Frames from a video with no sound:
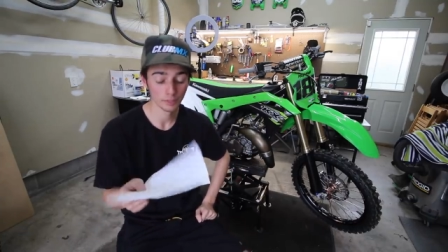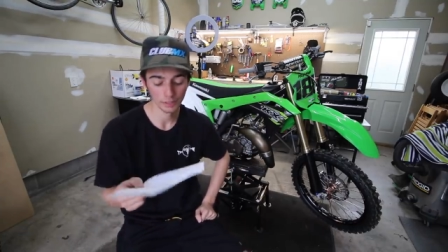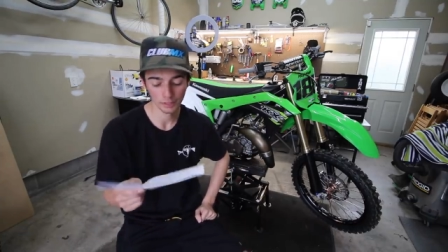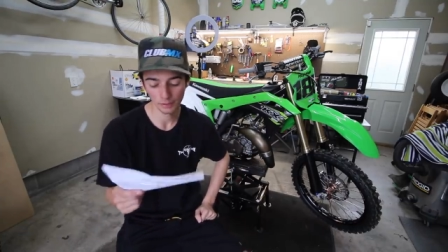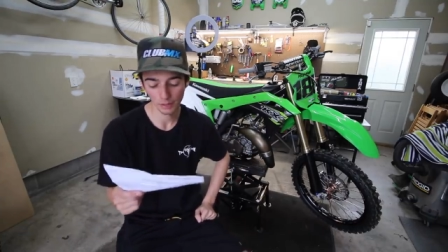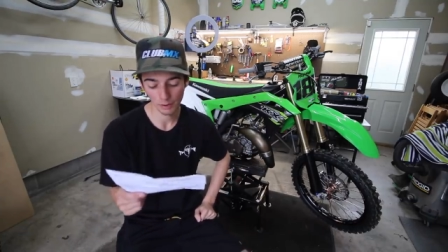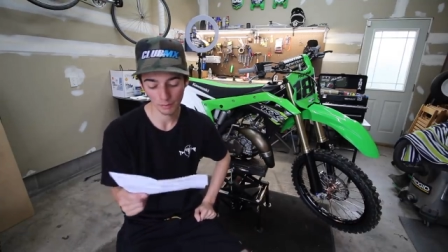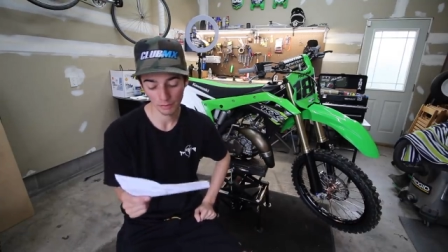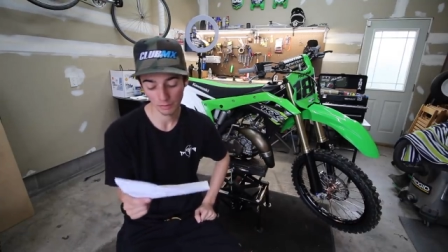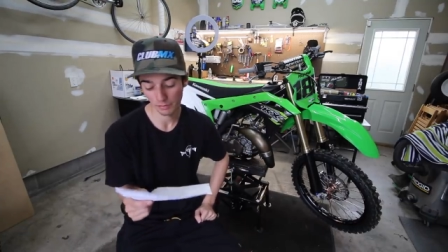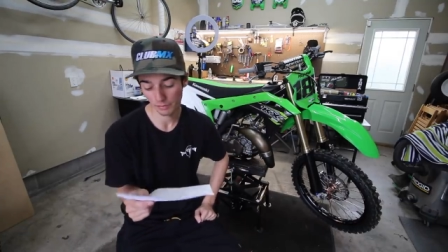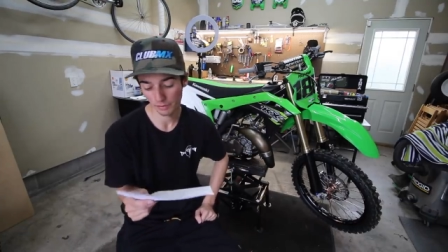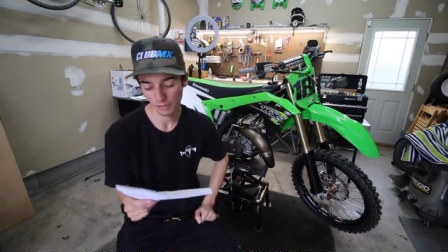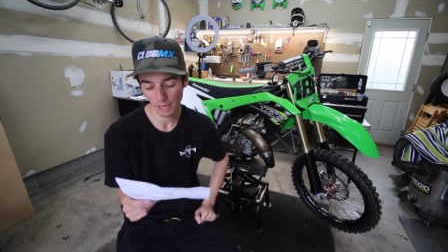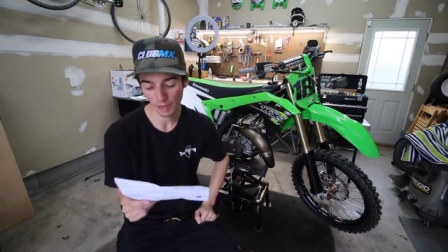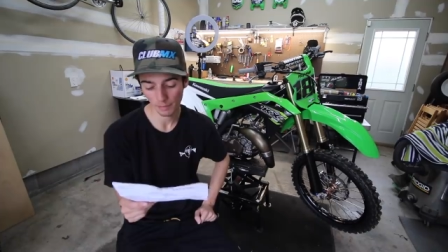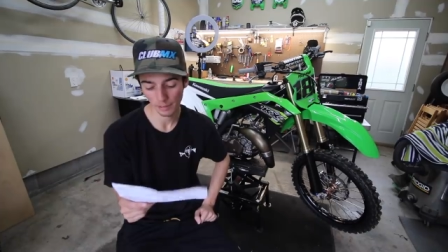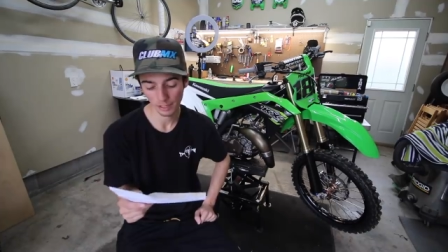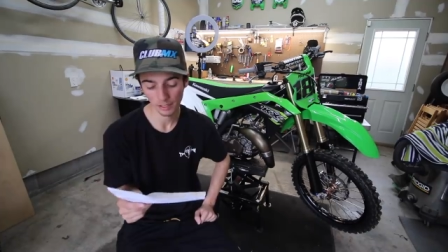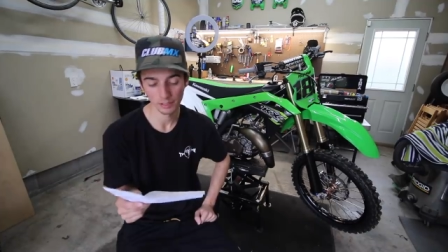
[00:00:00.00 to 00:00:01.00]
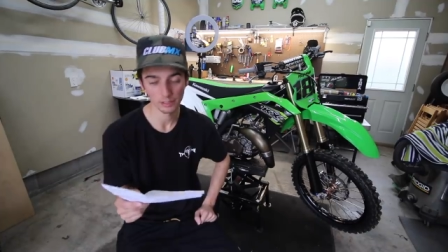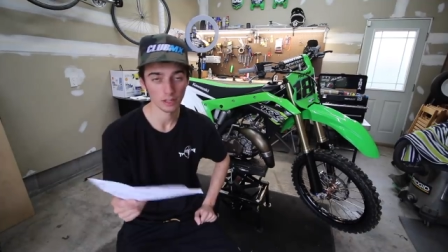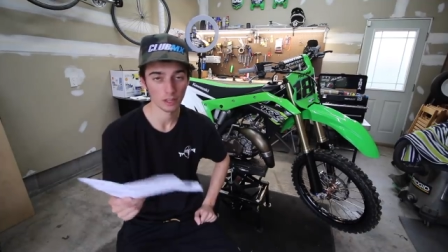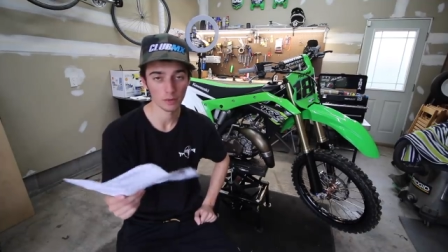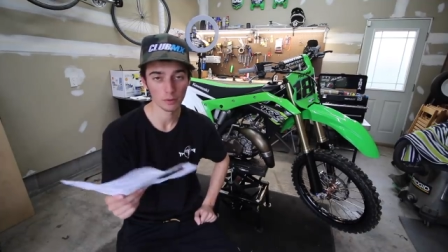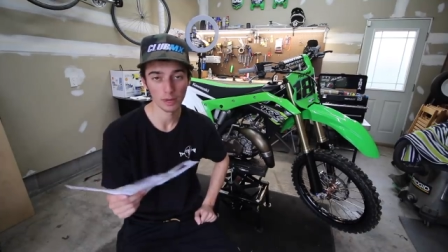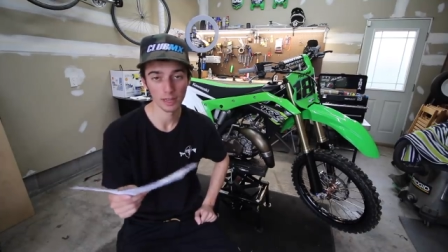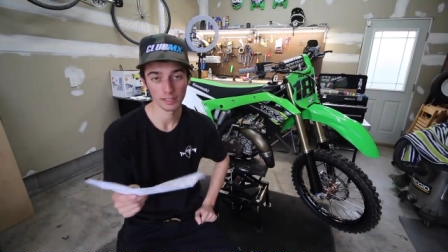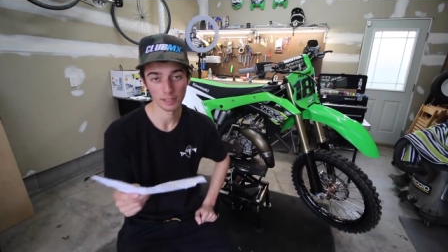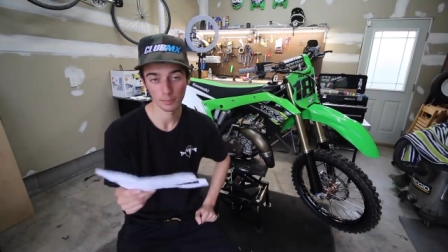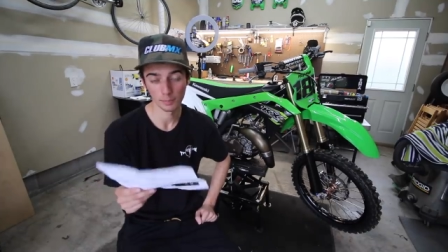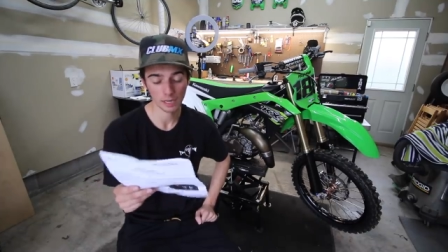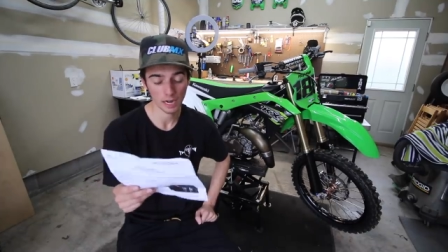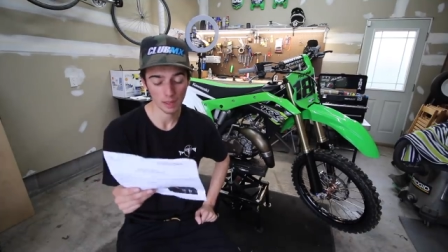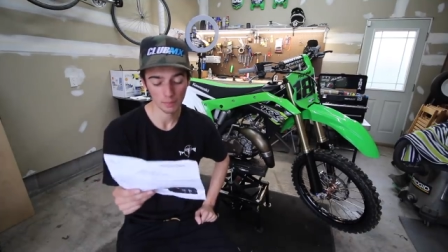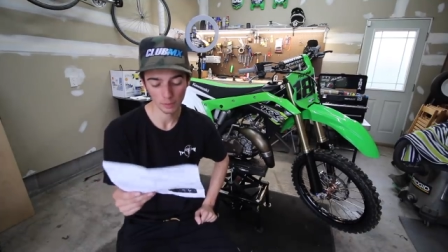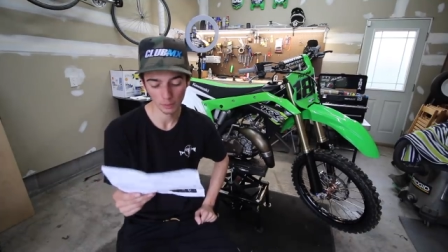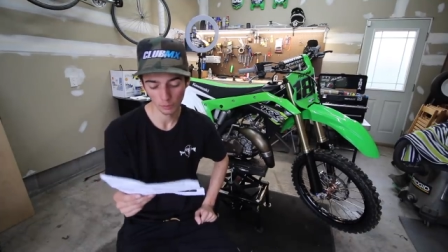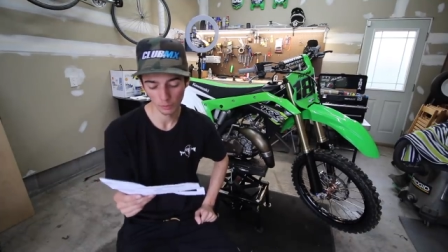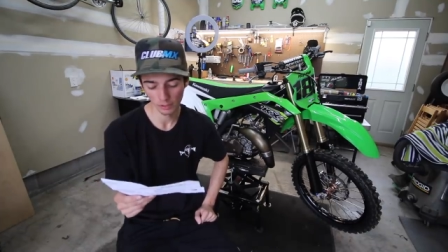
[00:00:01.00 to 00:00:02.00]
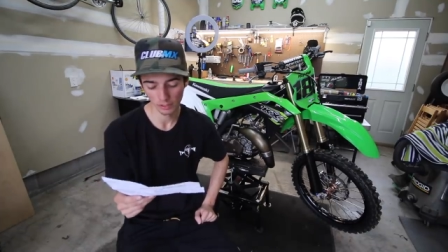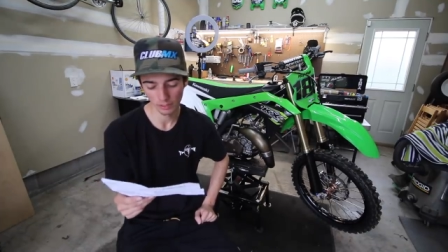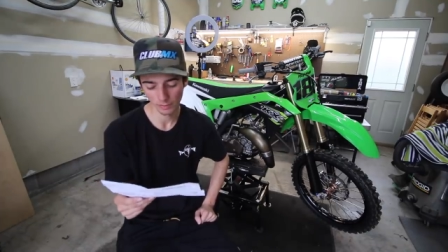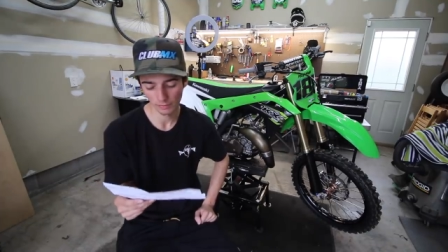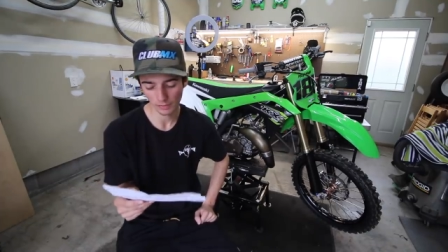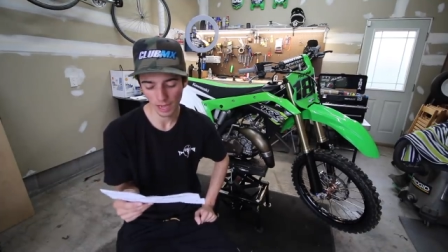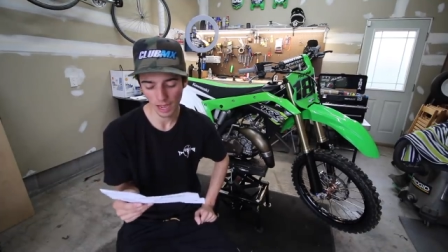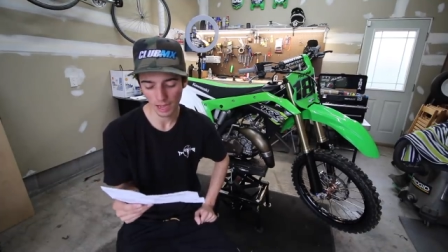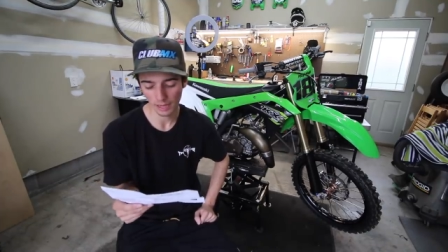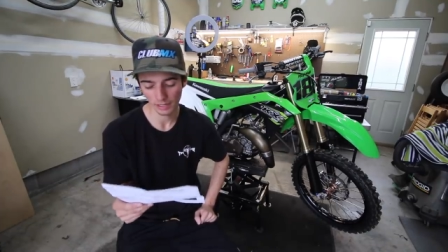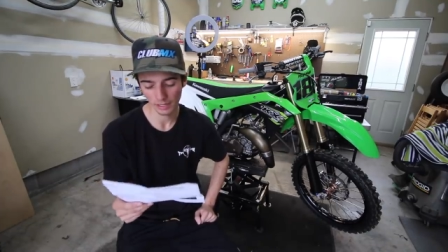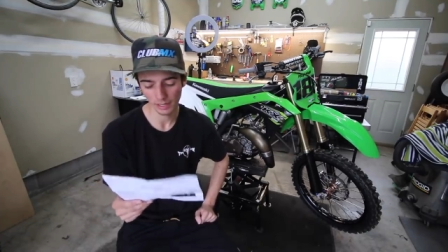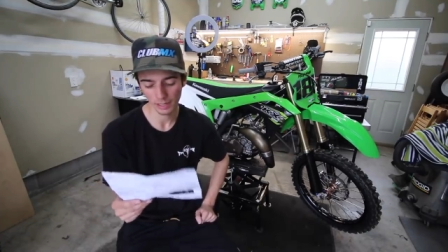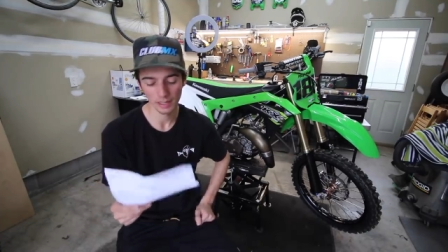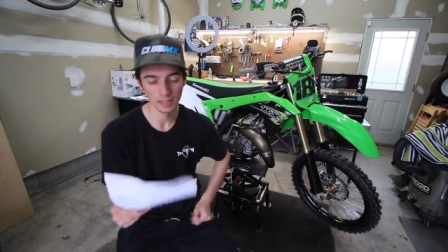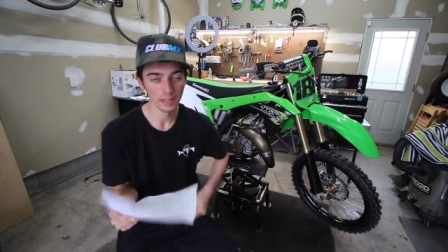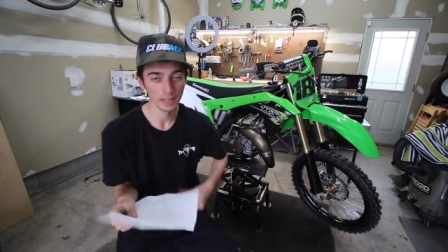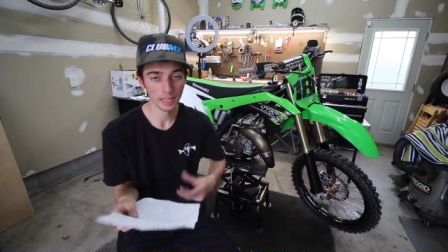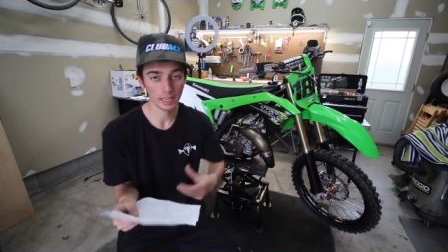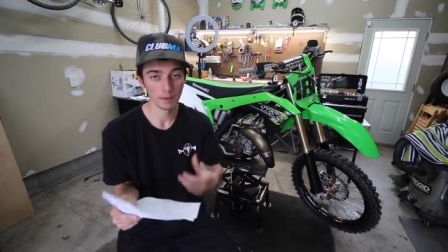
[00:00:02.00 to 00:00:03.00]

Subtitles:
really grateful for that because otherwise I probably wouldn't have gotten it,